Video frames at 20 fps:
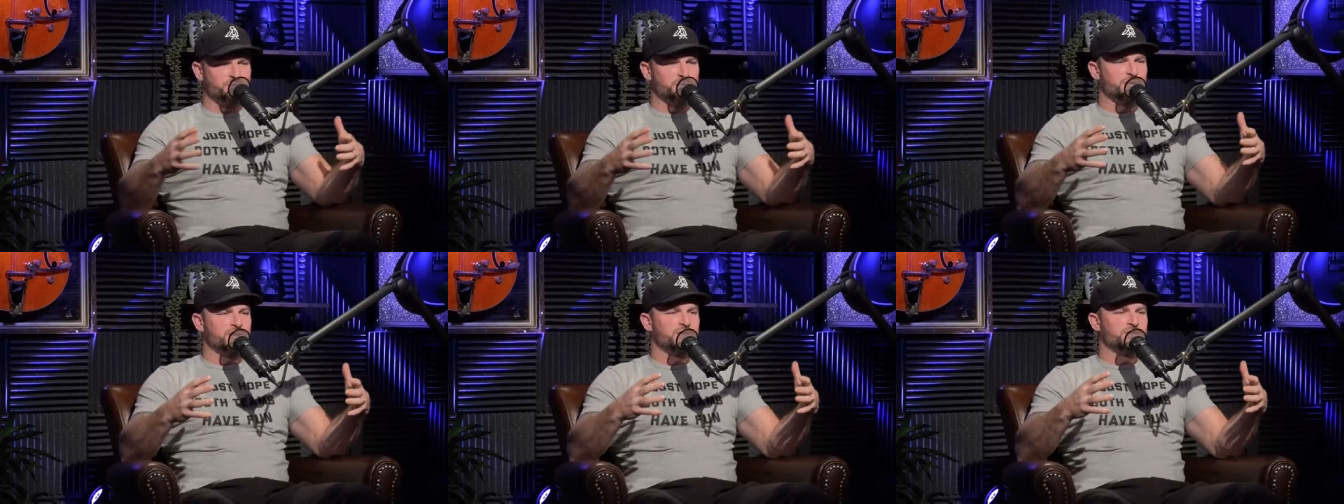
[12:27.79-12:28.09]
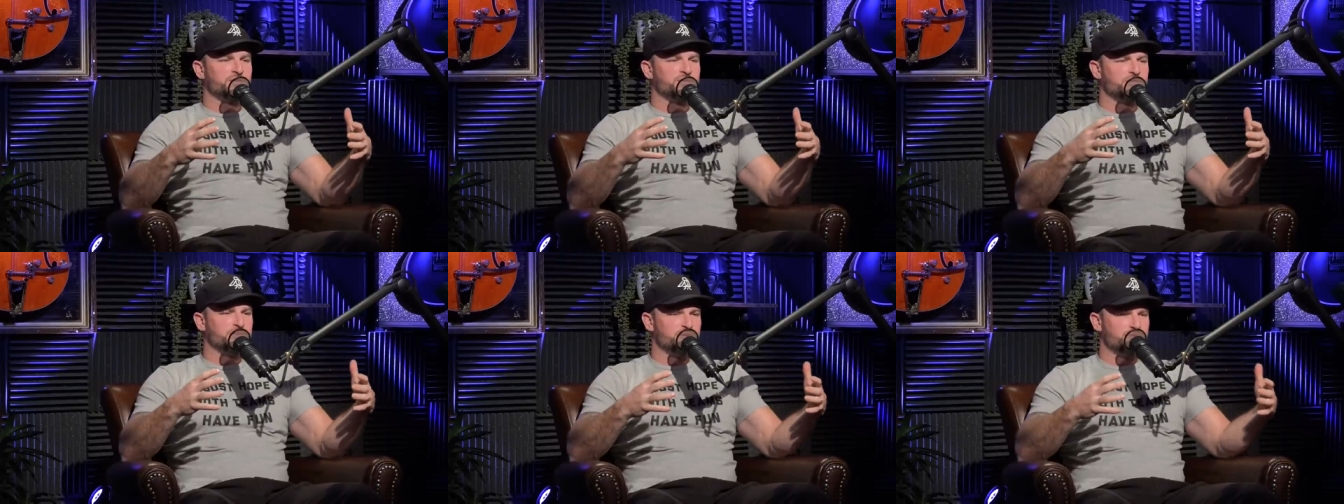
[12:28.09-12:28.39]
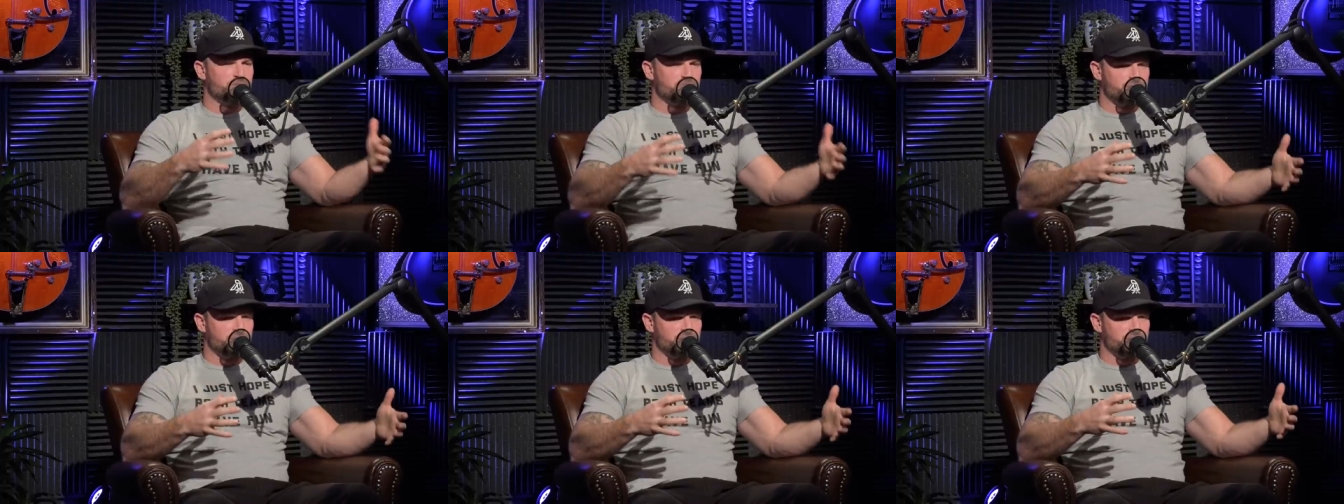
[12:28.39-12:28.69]
whether that's through
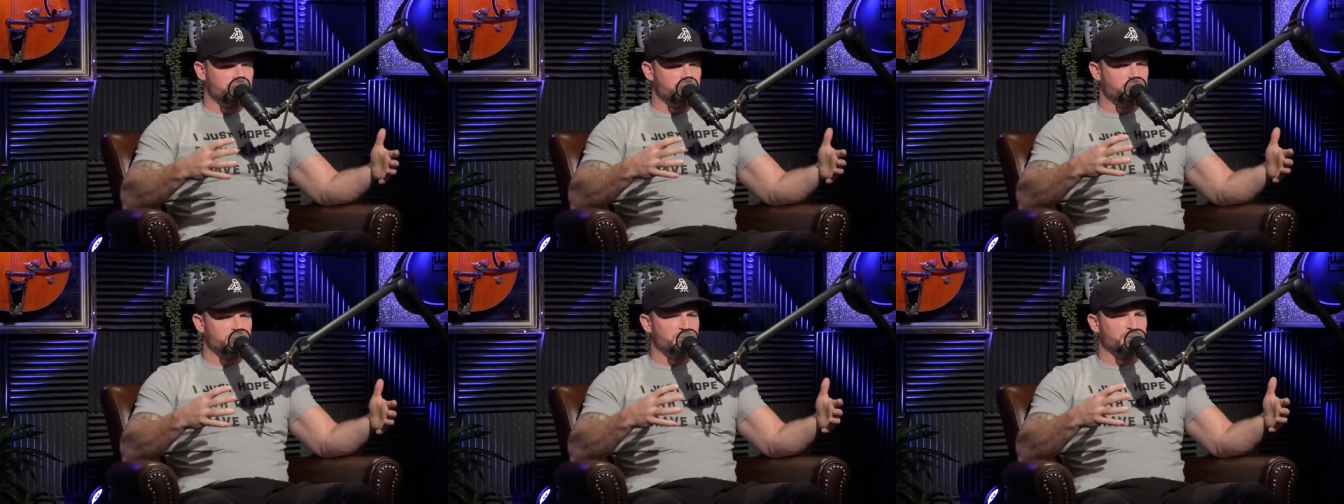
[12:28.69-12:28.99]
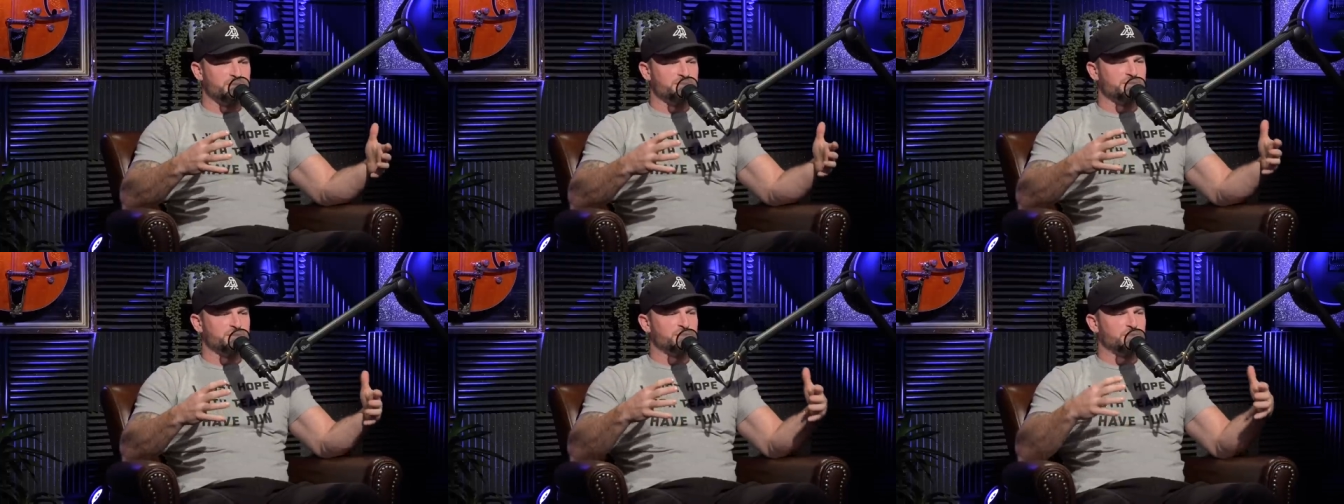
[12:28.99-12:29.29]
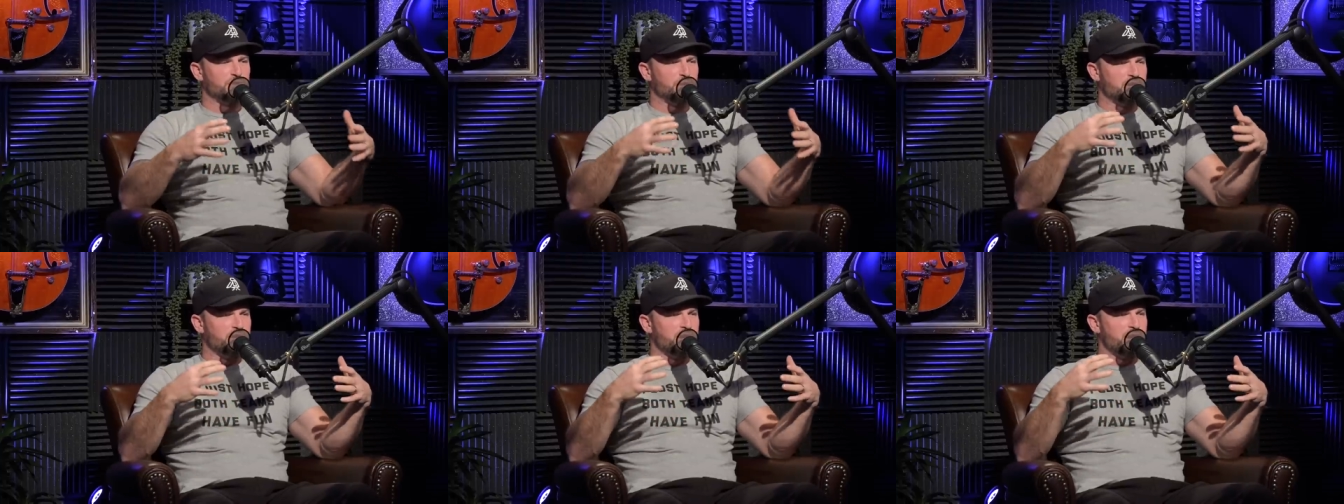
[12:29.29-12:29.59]
nutrition, whether it's just
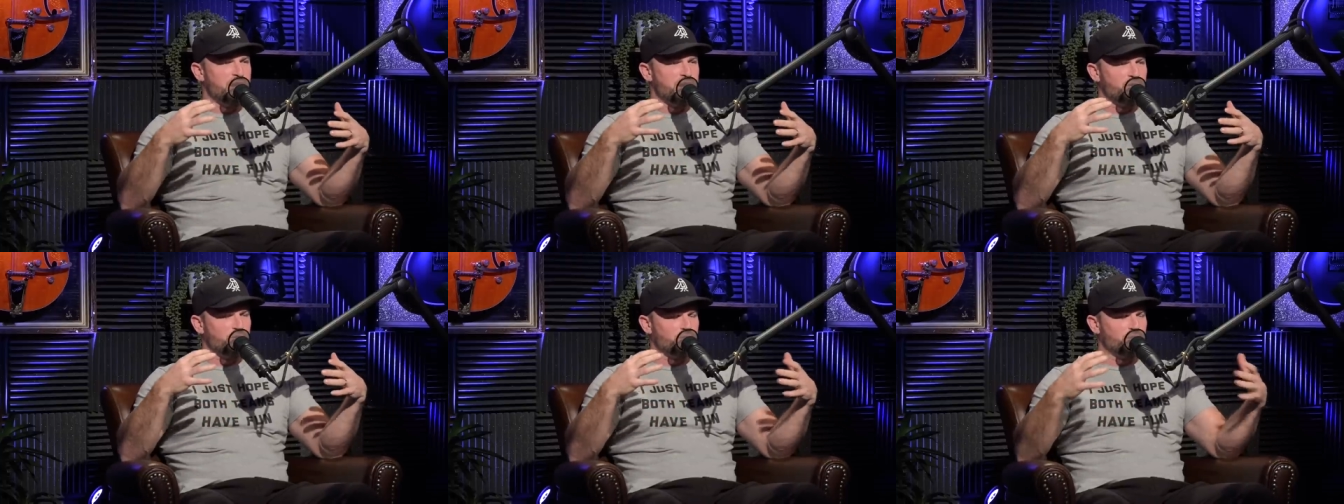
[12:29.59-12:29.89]
looking at